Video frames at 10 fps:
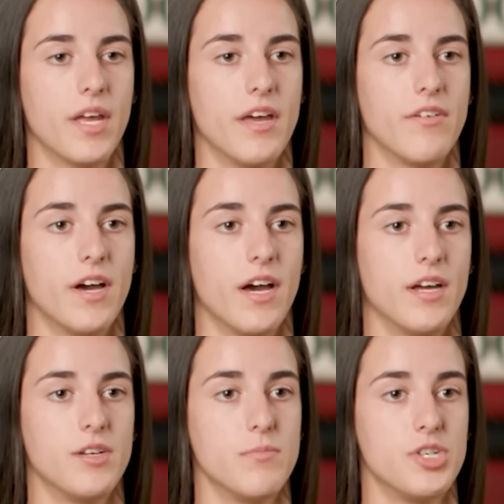the best
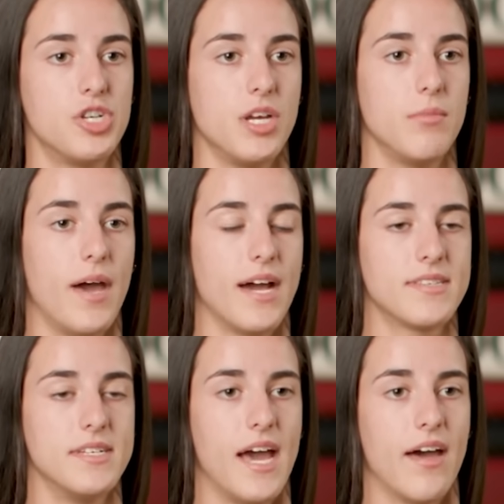doesn't
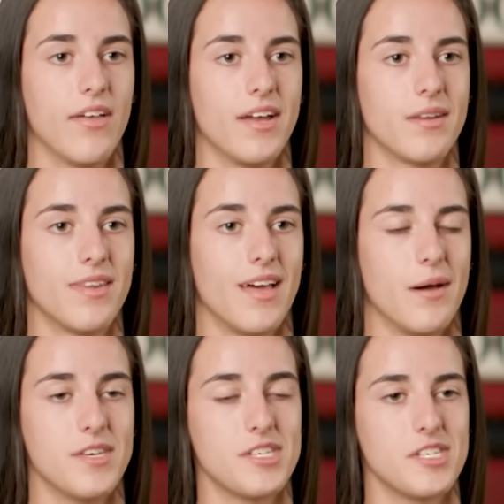always get paid the most.
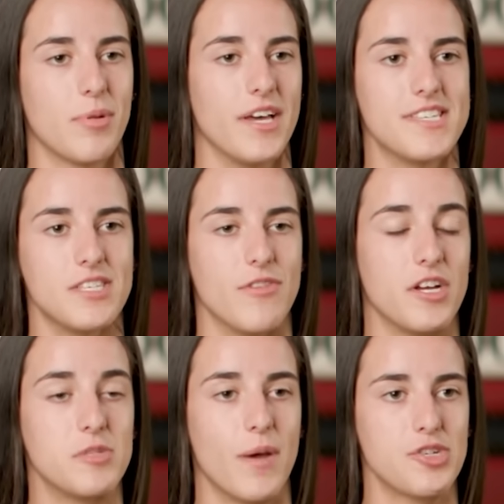Caitlin Clark
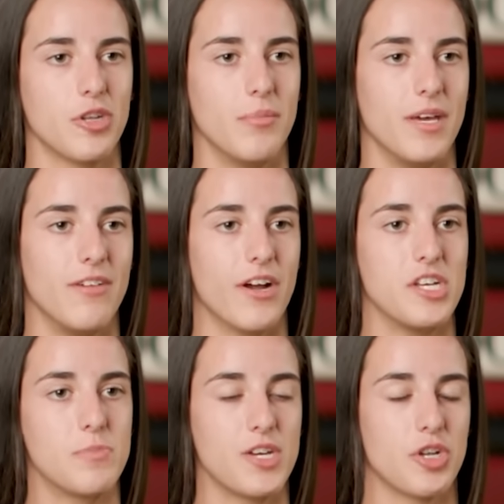got that huge
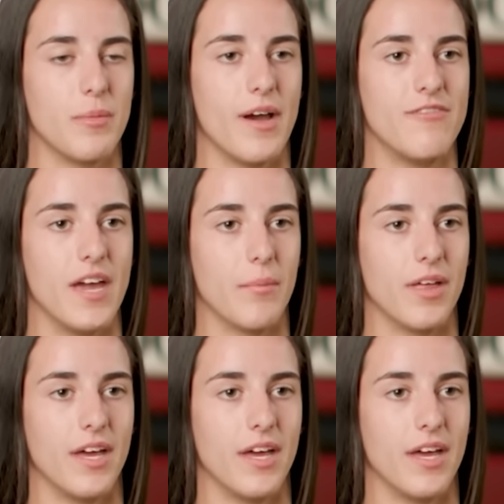offer because she brings